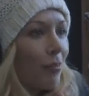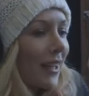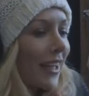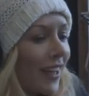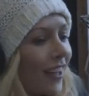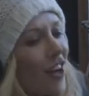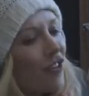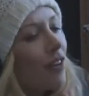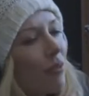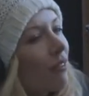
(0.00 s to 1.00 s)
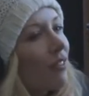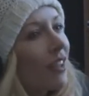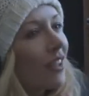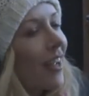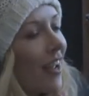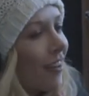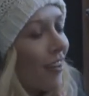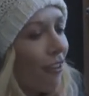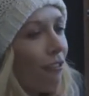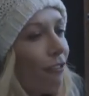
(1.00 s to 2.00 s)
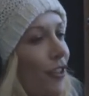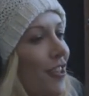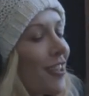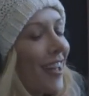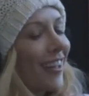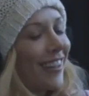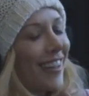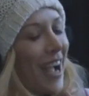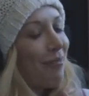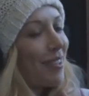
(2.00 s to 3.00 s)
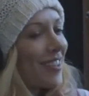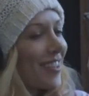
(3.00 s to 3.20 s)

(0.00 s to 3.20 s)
I'm like, I got a contract with Vivid, and the first thing that happens,